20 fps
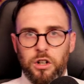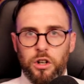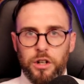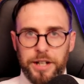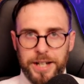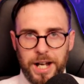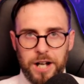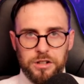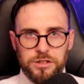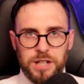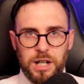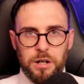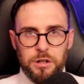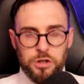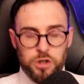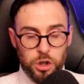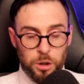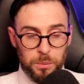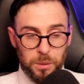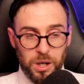going to get us out
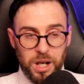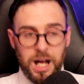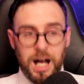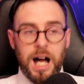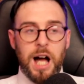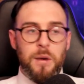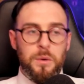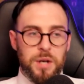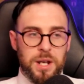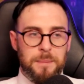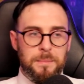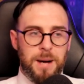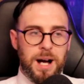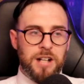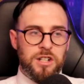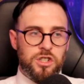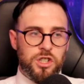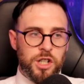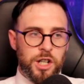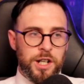of trouble, I would
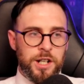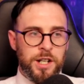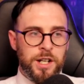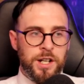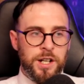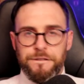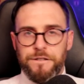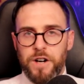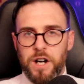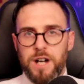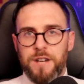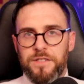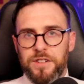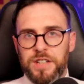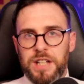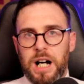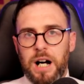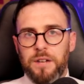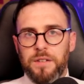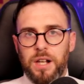imagine, further
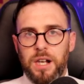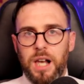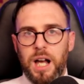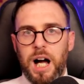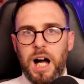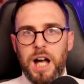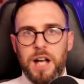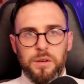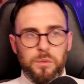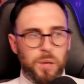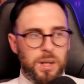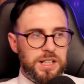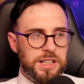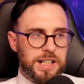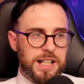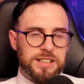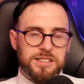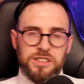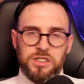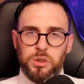down the line when he
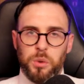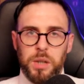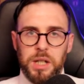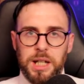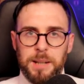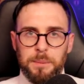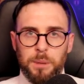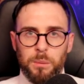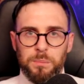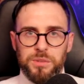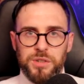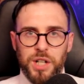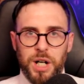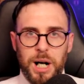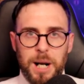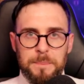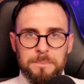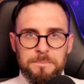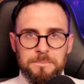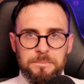gets the squeaky bum
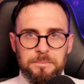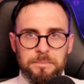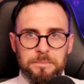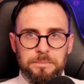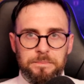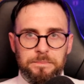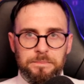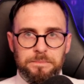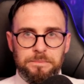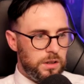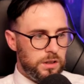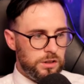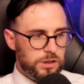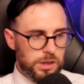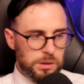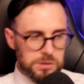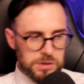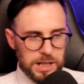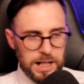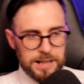time.
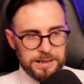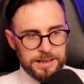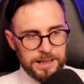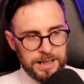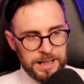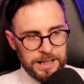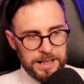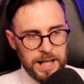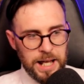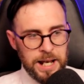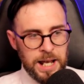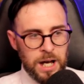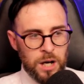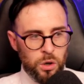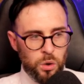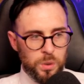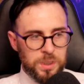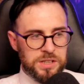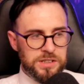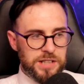So tactically then,
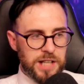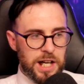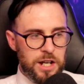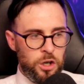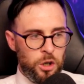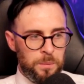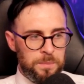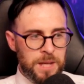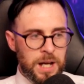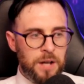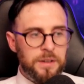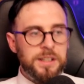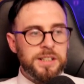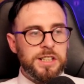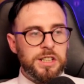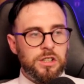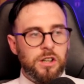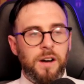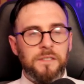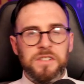how are we setting up? Now,
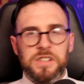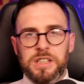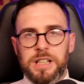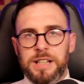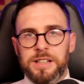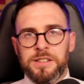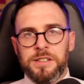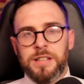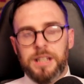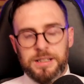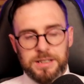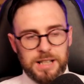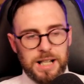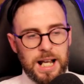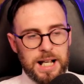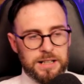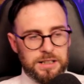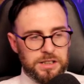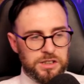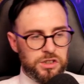this is obviously isn't a
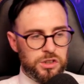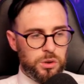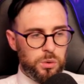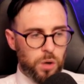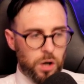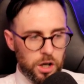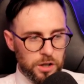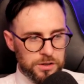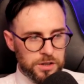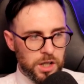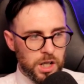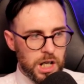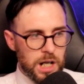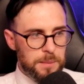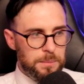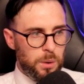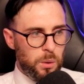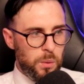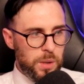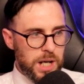selected squad,
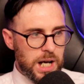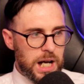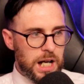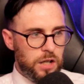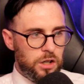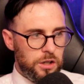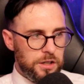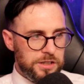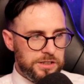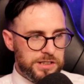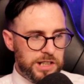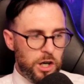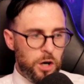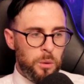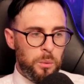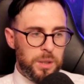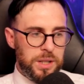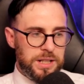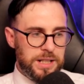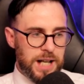but we are going to set
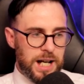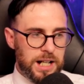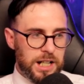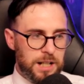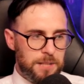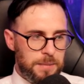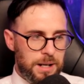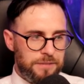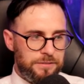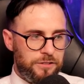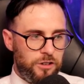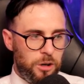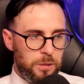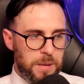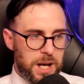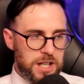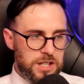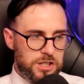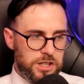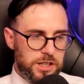up with the Anchorman
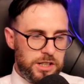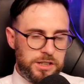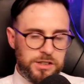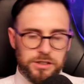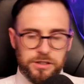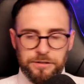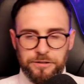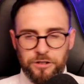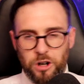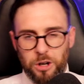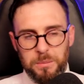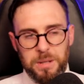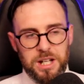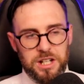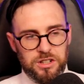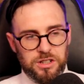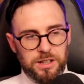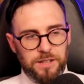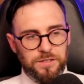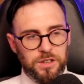formation. This is a
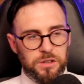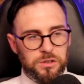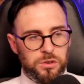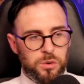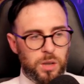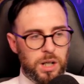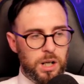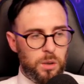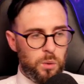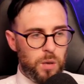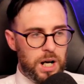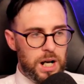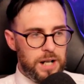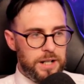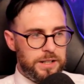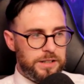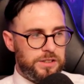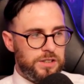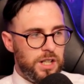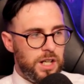formation I've used quite a while,
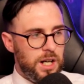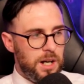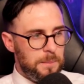and it's